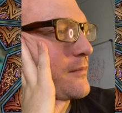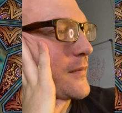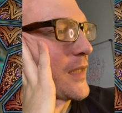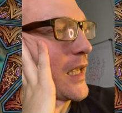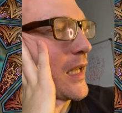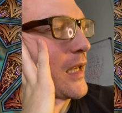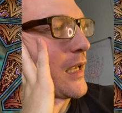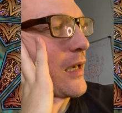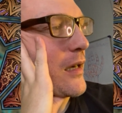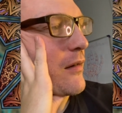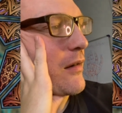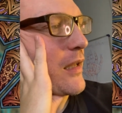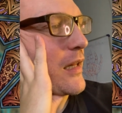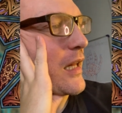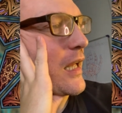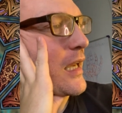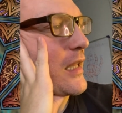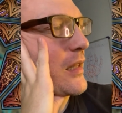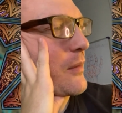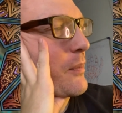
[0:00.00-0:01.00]
Anyhow, I
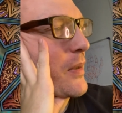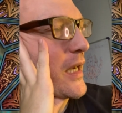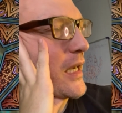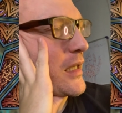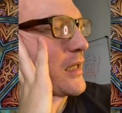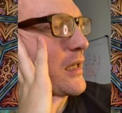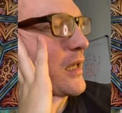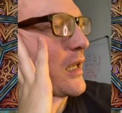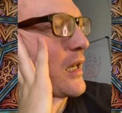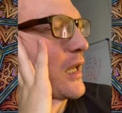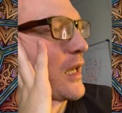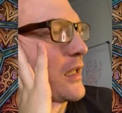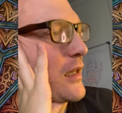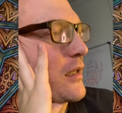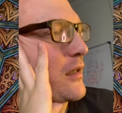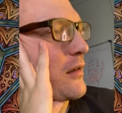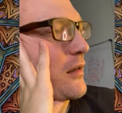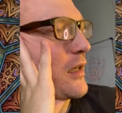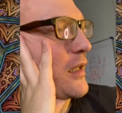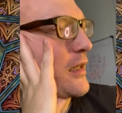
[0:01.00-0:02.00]
like the pattern. I like
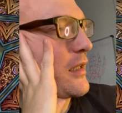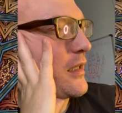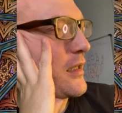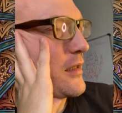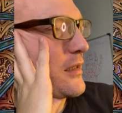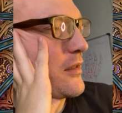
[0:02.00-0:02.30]
the look. I think it's